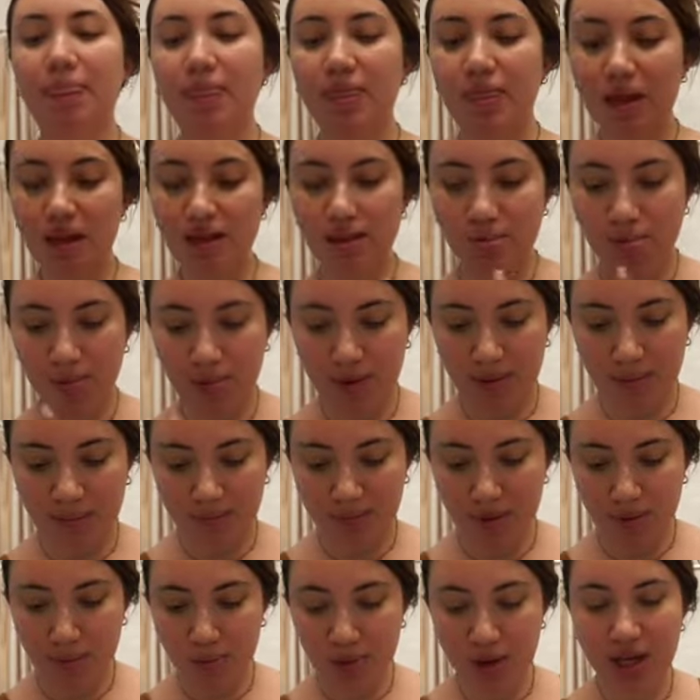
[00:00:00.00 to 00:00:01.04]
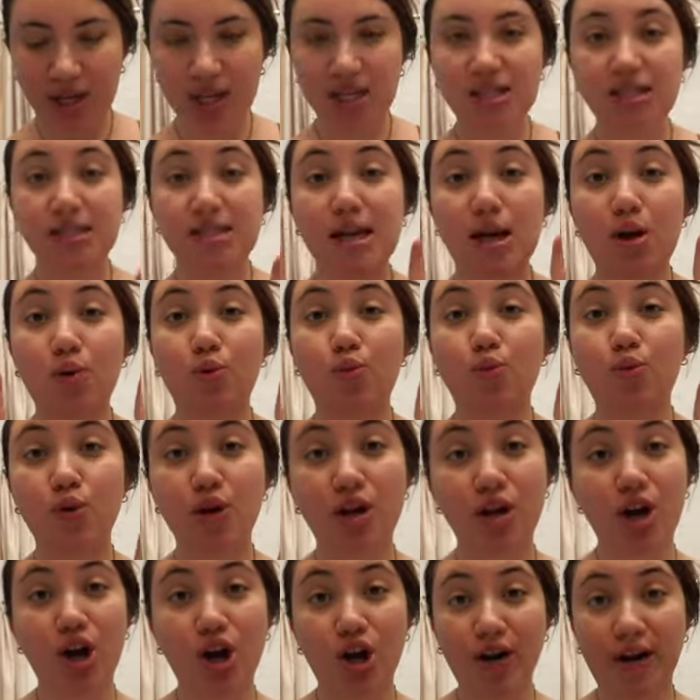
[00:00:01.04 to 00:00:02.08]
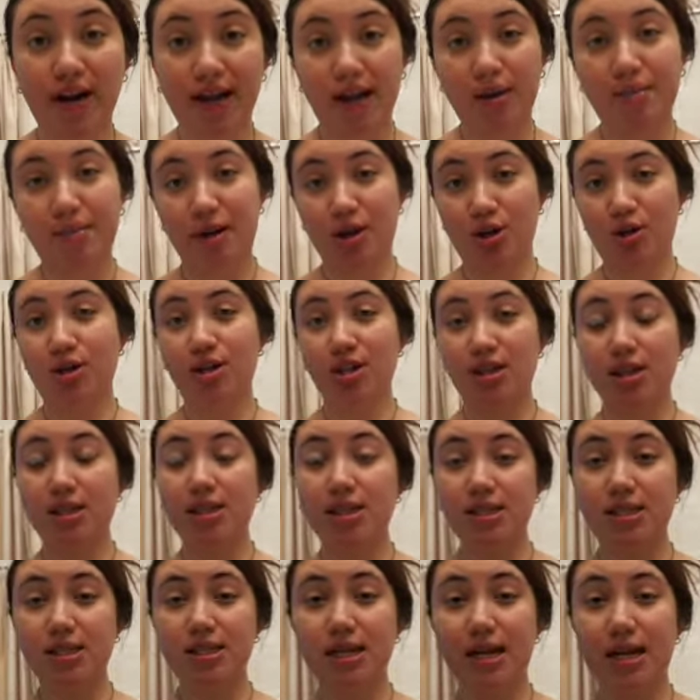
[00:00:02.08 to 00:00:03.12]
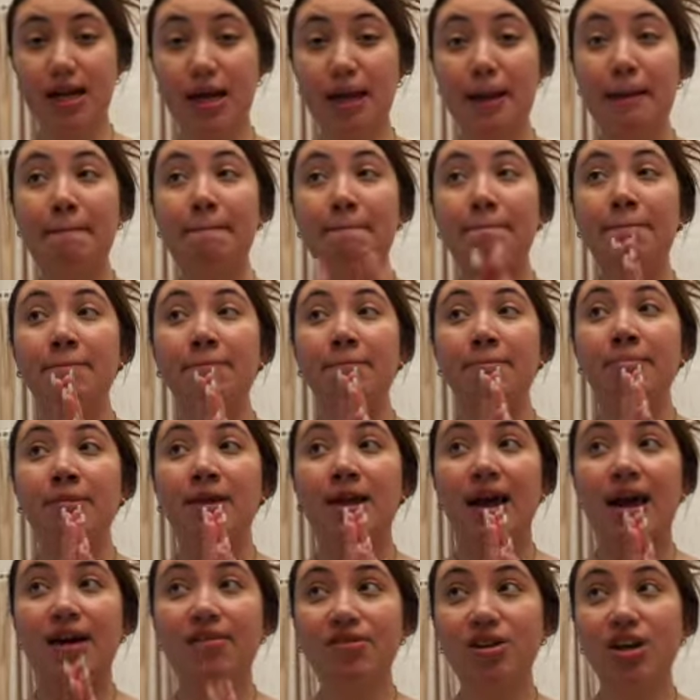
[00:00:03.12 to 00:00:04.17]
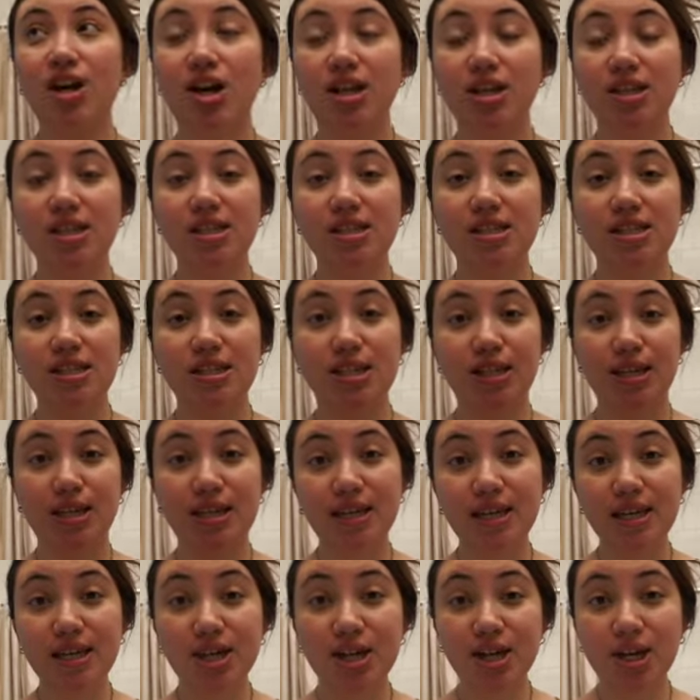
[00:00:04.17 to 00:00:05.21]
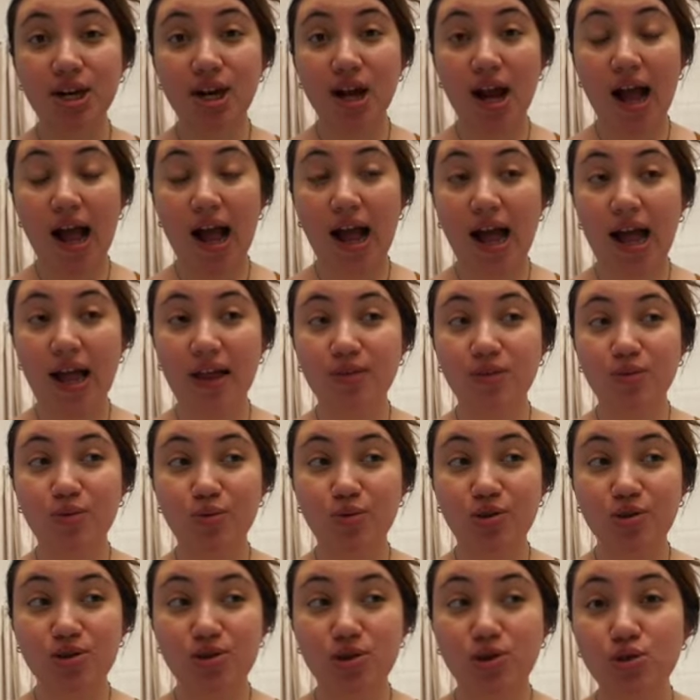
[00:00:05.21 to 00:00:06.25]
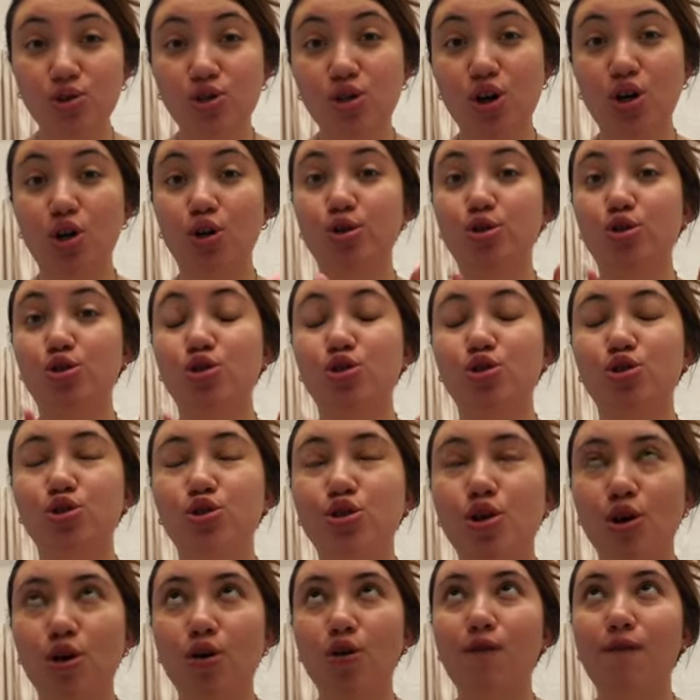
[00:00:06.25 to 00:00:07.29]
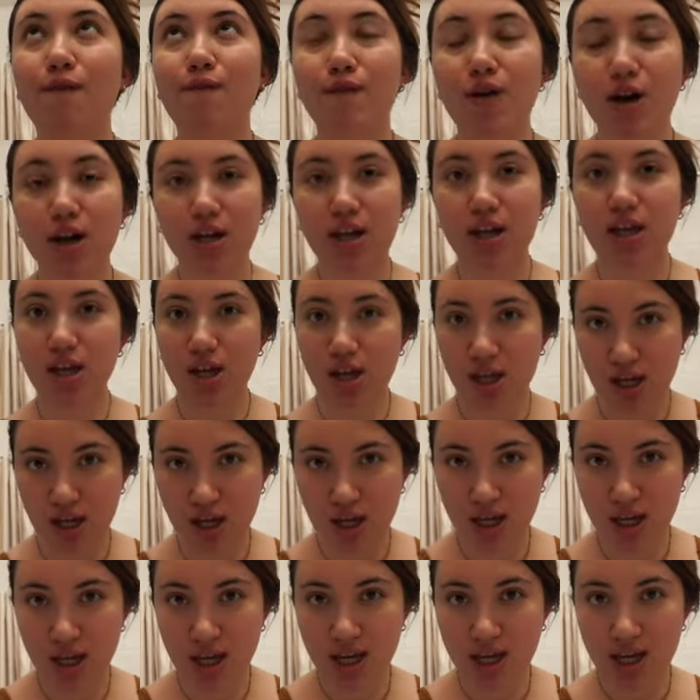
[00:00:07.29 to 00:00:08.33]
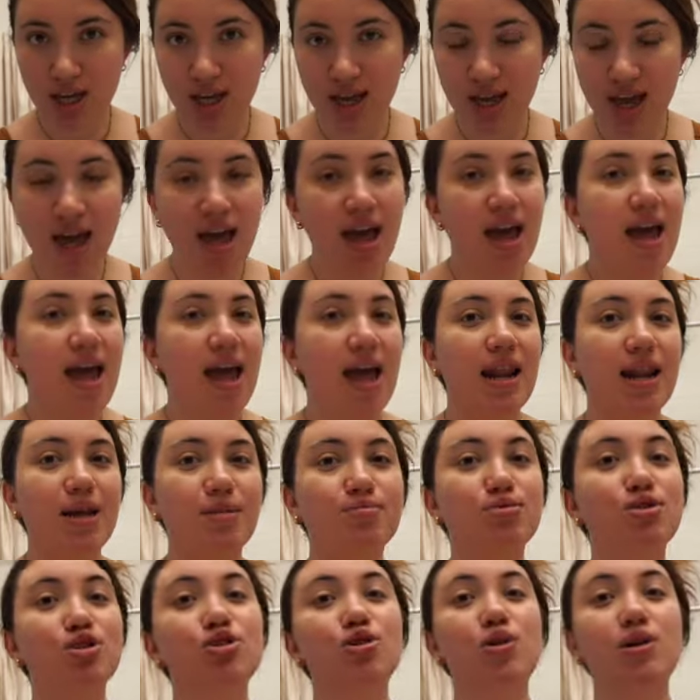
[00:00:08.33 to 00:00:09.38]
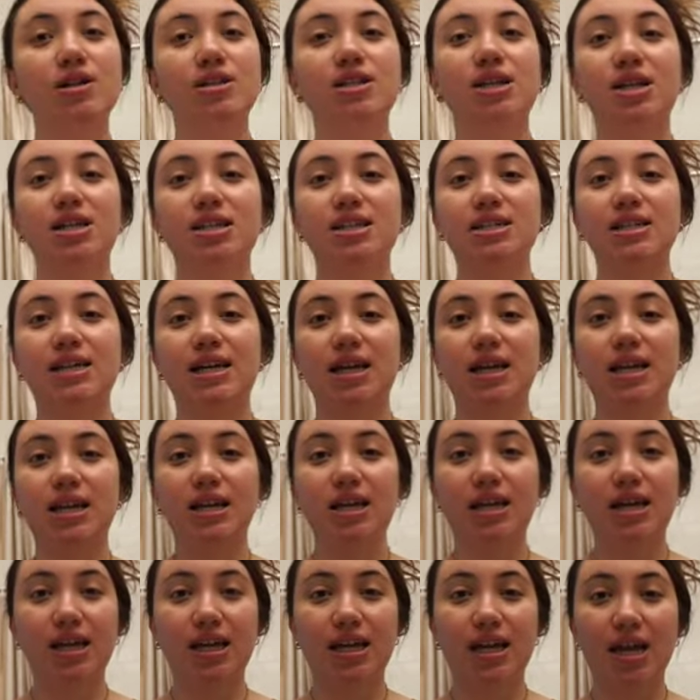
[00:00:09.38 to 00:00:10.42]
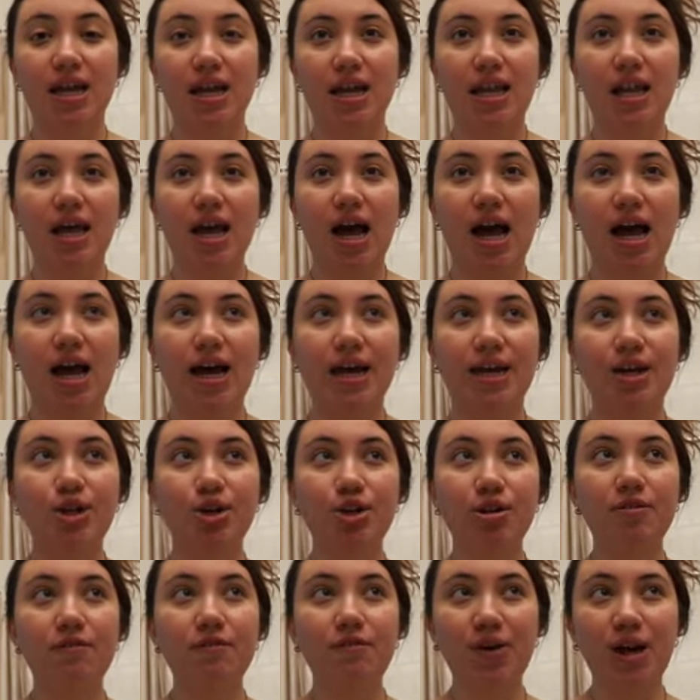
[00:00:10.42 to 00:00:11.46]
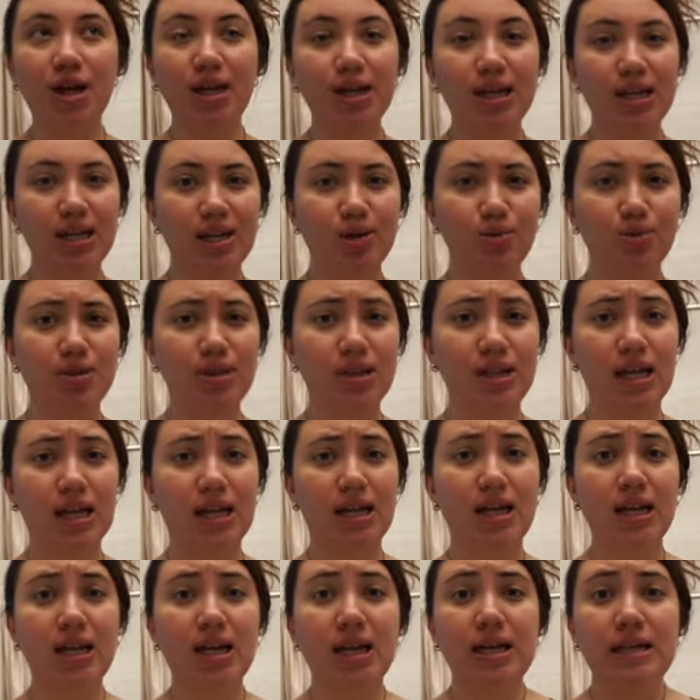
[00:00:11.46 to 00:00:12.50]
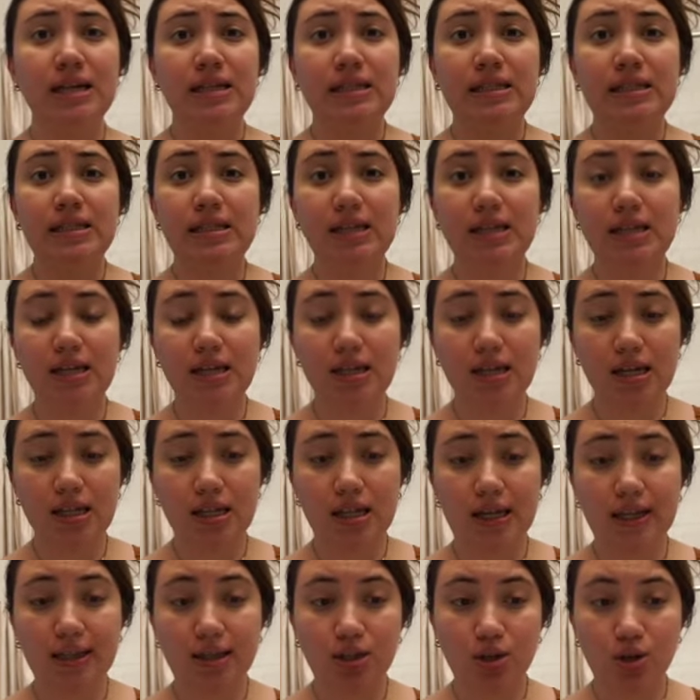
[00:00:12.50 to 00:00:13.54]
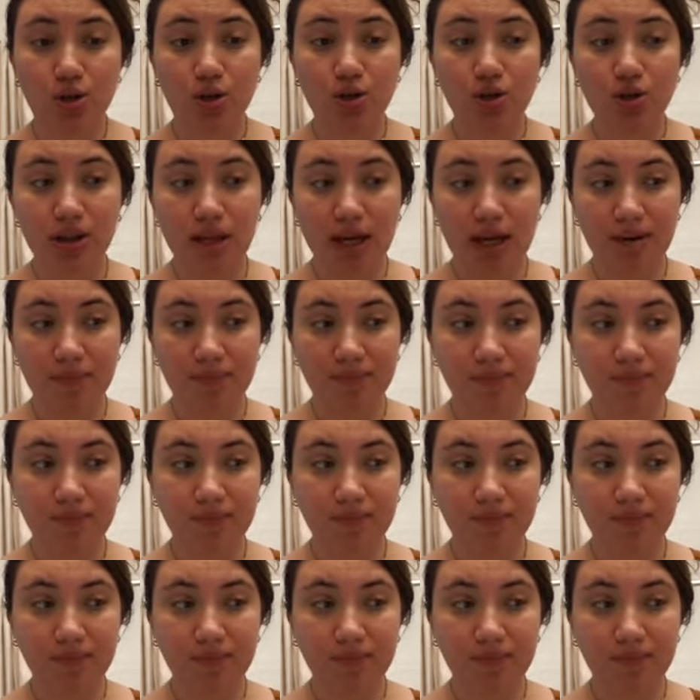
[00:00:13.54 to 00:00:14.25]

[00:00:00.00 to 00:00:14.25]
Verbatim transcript: not the point. The point is that we are getting microneedling today. I haven't gotten this in a year and the results are so fucking good. And I'm so excited to get it again. I couldn't find anyone that did, like the girl that